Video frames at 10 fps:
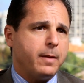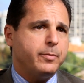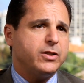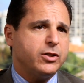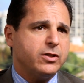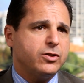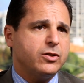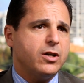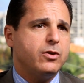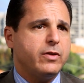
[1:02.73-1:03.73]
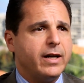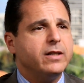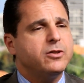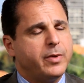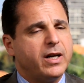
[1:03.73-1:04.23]
but just know that
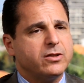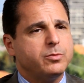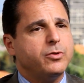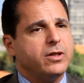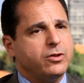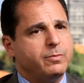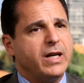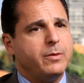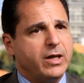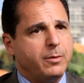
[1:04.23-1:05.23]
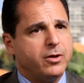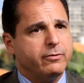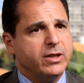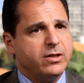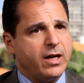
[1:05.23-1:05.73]
it's possible that you may be able to
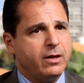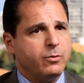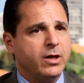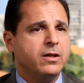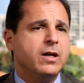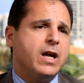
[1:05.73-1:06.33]
retain one.